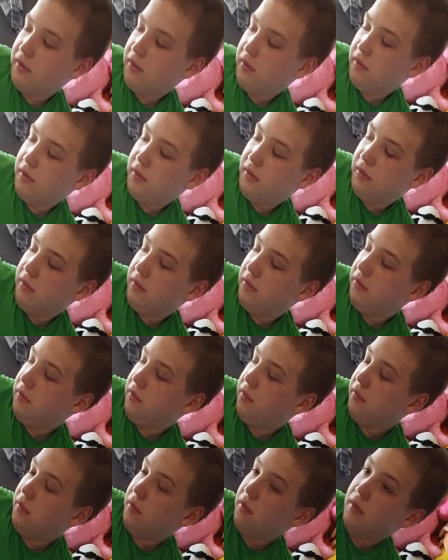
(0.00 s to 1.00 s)
you want anything? Are
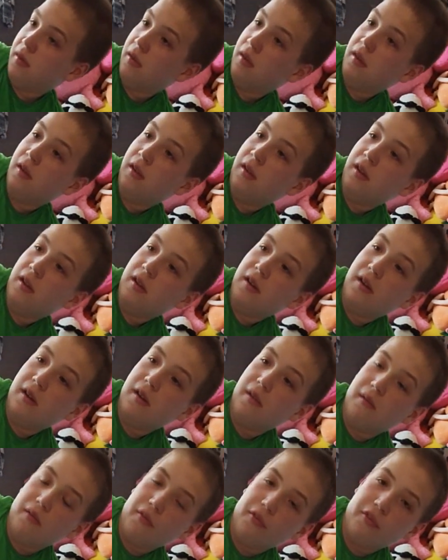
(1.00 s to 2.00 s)
you right?
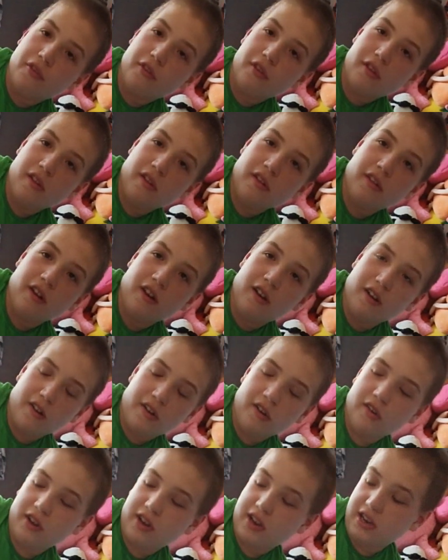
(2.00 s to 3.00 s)
I want to,
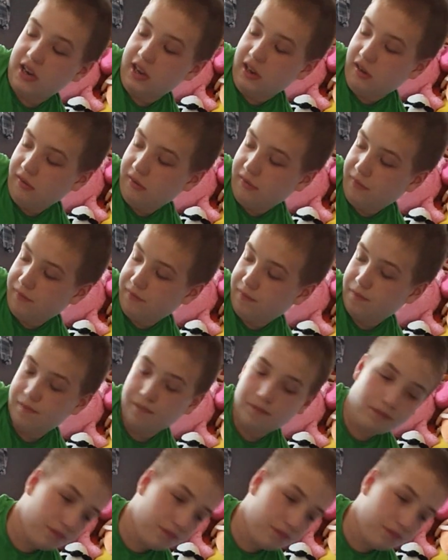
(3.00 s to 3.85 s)
cookie now. You want